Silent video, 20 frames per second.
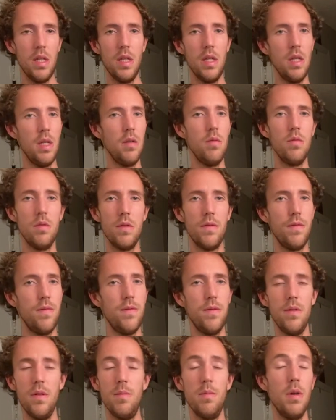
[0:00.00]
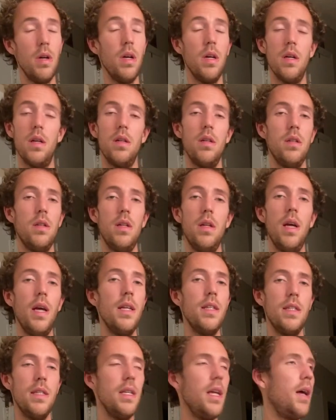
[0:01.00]
He was, bruh,
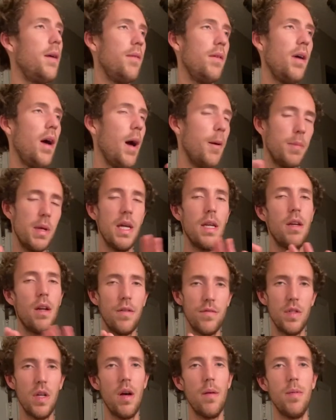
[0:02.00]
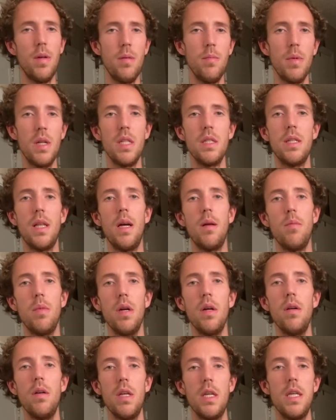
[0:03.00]
it's, uh, I'm getting off topic, but it's like,
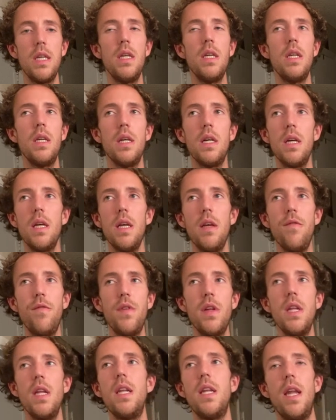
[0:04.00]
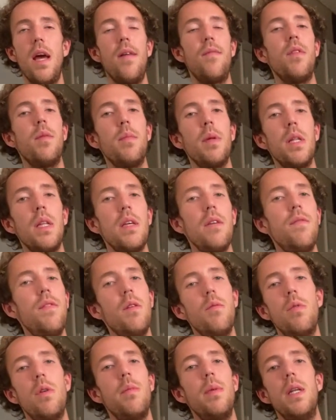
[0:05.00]
bro, he, if he didn't have the belief, he
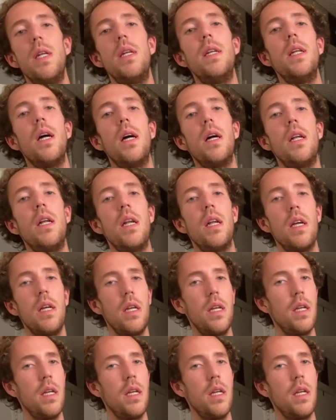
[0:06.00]
would have been done.